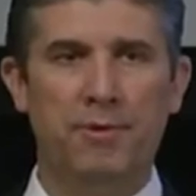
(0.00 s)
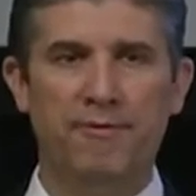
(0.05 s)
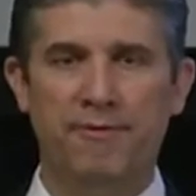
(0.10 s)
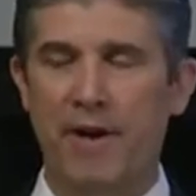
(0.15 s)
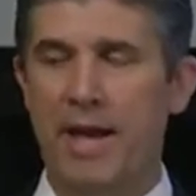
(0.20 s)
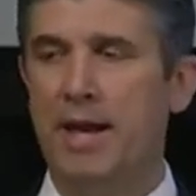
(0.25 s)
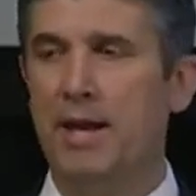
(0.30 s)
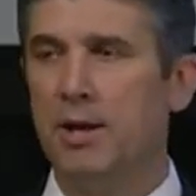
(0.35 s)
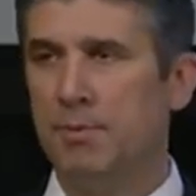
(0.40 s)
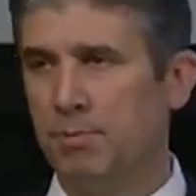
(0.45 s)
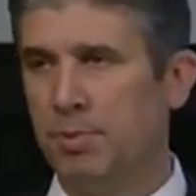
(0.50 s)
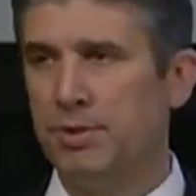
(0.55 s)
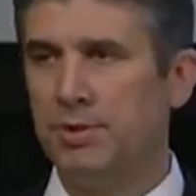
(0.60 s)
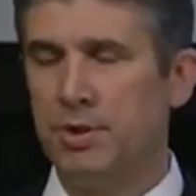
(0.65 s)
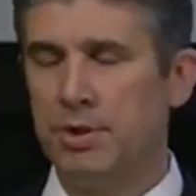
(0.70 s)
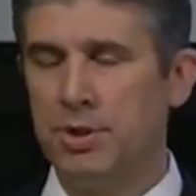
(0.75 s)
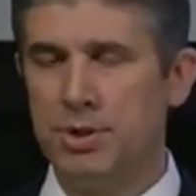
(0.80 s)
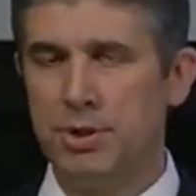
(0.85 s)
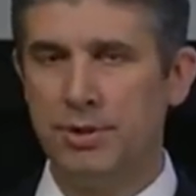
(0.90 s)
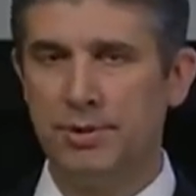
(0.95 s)
vacant
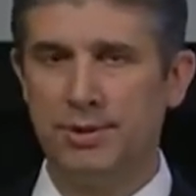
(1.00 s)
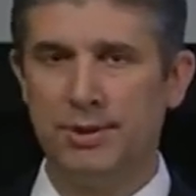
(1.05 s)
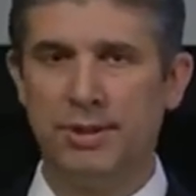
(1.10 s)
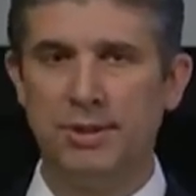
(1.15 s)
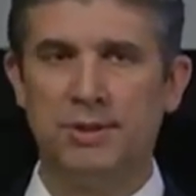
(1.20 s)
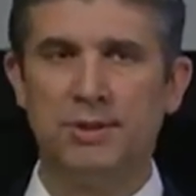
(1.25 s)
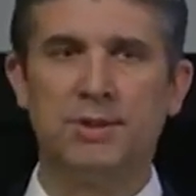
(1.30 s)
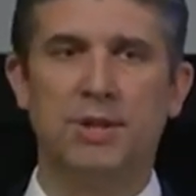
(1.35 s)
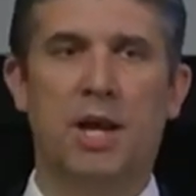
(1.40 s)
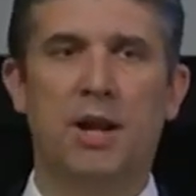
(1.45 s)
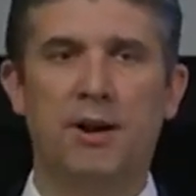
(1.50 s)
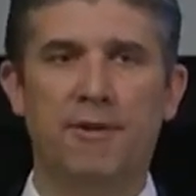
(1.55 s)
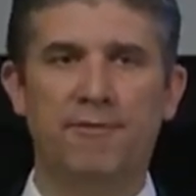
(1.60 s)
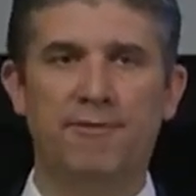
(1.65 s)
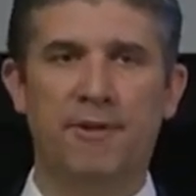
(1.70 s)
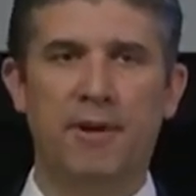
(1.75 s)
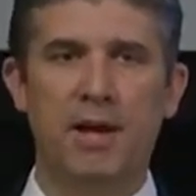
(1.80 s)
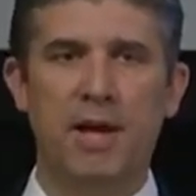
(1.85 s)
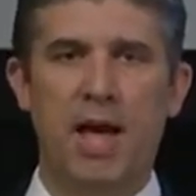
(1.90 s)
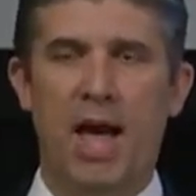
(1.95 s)
positions instead of
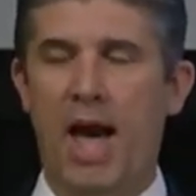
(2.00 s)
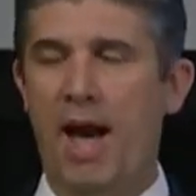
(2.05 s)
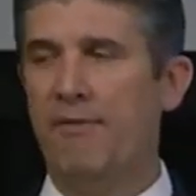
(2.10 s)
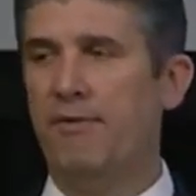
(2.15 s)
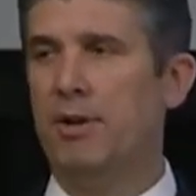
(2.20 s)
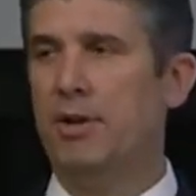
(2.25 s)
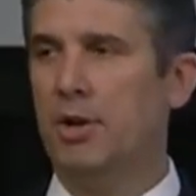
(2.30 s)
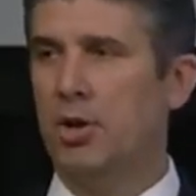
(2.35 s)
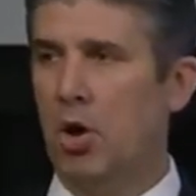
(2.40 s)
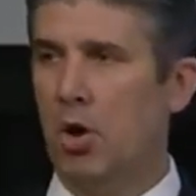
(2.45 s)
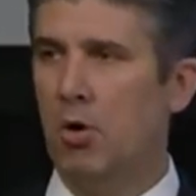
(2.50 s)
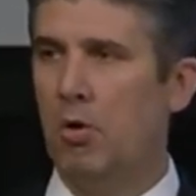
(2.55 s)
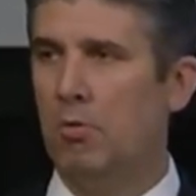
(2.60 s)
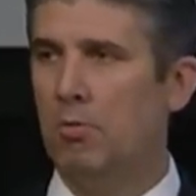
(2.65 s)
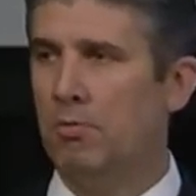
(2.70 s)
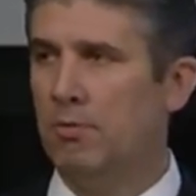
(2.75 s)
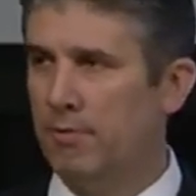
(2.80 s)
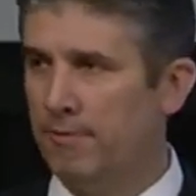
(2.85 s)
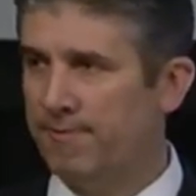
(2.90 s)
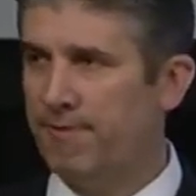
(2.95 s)
having to go
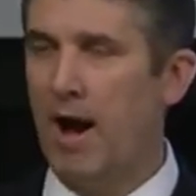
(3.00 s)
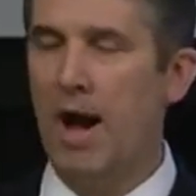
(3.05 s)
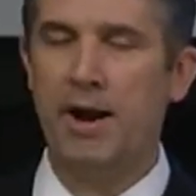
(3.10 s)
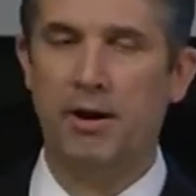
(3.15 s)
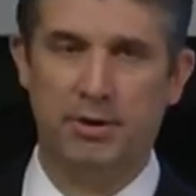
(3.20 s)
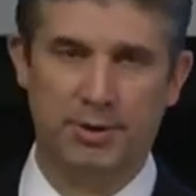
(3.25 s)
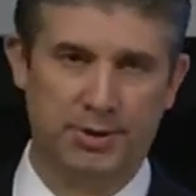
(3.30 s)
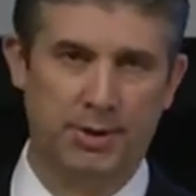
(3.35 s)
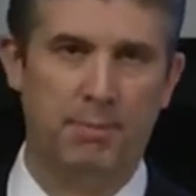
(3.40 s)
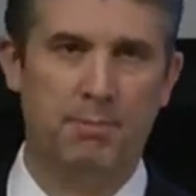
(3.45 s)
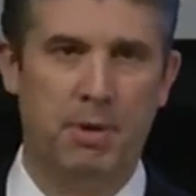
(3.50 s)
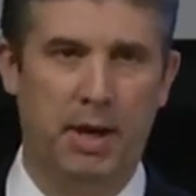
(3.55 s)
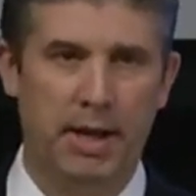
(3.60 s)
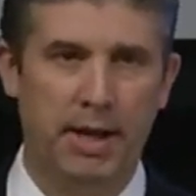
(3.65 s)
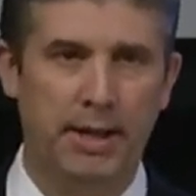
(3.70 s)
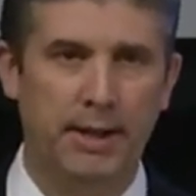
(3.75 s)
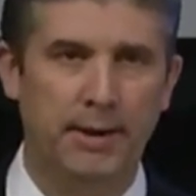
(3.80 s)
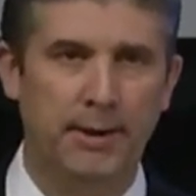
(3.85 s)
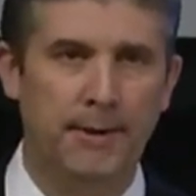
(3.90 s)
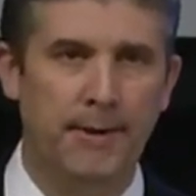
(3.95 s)
fire
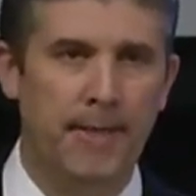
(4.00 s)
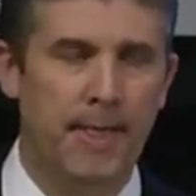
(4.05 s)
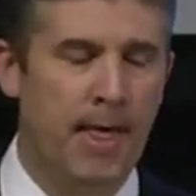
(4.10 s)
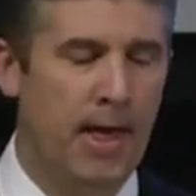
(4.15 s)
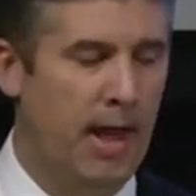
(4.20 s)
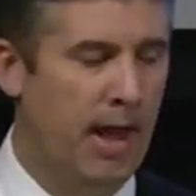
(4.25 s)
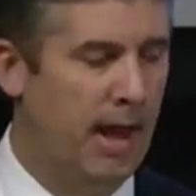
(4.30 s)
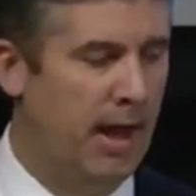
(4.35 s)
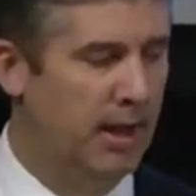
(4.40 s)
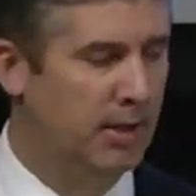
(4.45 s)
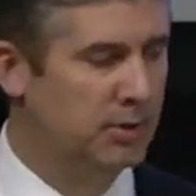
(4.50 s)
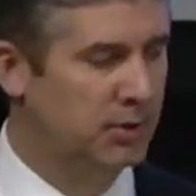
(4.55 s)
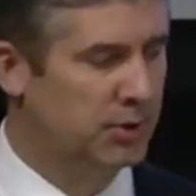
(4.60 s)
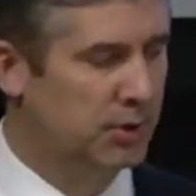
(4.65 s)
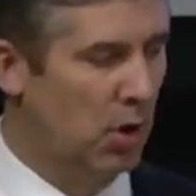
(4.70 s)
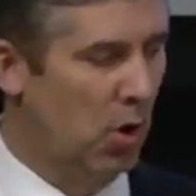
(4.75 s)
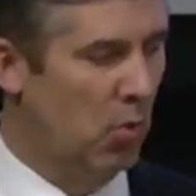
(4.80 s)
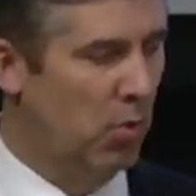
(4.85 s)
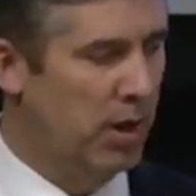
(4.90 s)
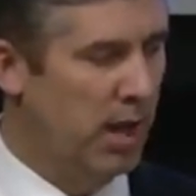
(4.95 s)
somebody. And
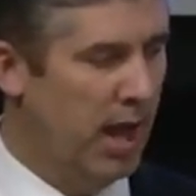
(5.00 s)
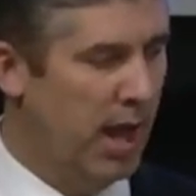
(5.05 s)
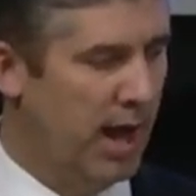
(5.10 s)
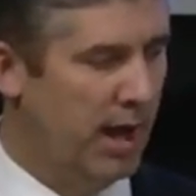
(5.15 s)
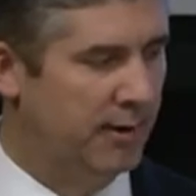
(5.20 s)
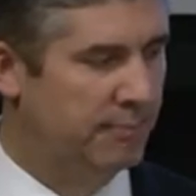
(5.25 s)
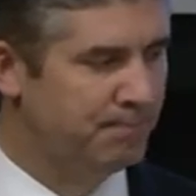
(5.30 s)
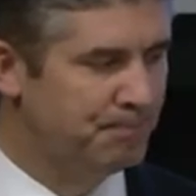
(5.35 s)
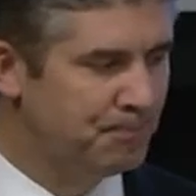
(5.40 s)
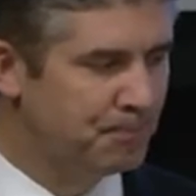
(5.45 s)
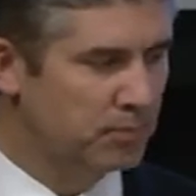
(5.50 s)
so we had